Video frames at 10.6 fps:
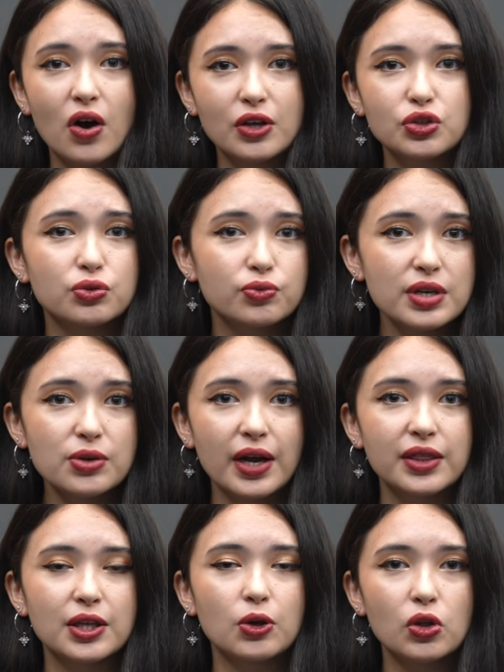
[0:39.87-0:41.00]
on to
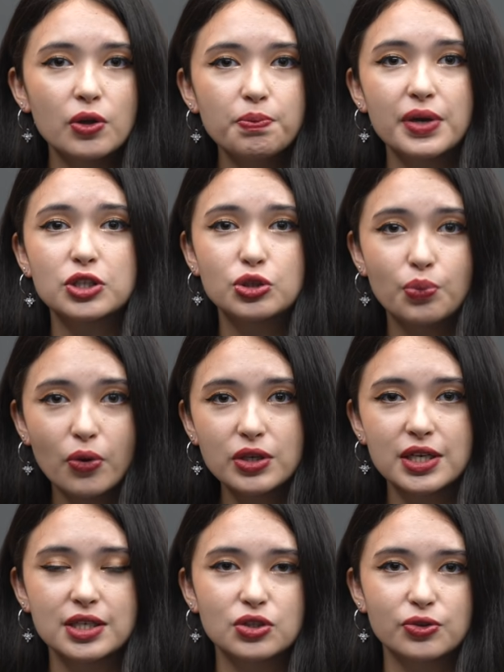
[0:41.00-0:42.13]
rewrite the Olympic sport
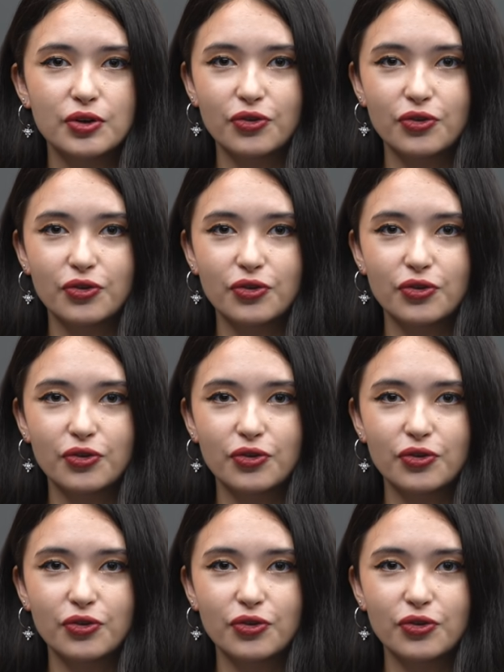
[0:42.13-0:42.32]
history